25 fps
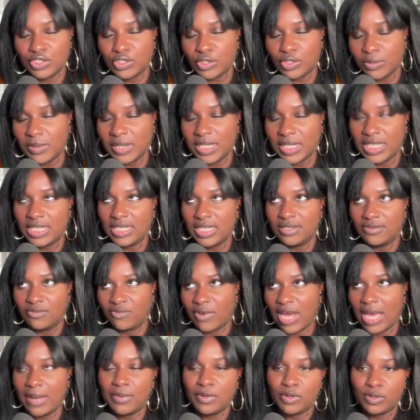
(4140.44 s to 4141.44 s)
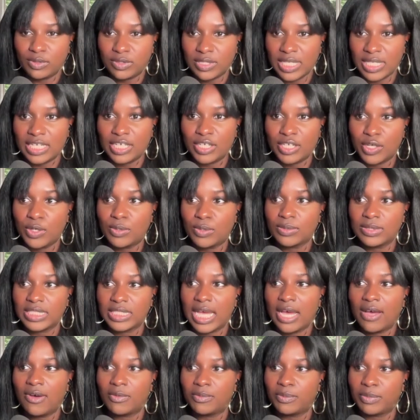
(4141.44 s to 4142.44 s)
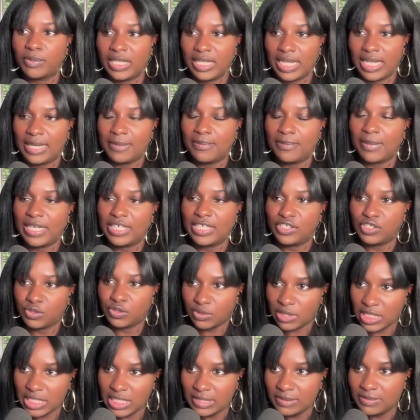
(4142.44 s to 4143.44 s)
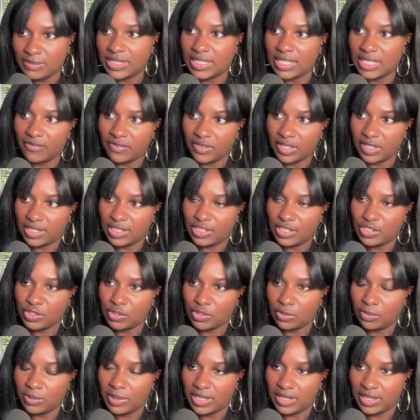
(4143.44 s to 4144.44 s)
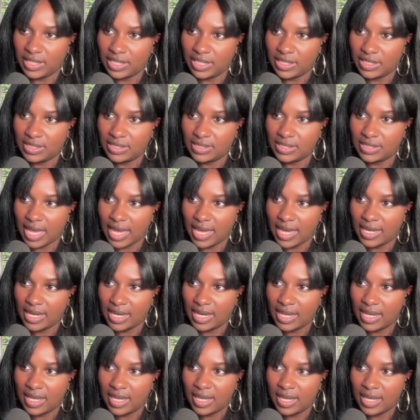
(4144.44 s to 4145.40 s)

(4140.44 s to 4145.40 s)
so many rabbit holes I can go down, but like my dreams definitely show me things that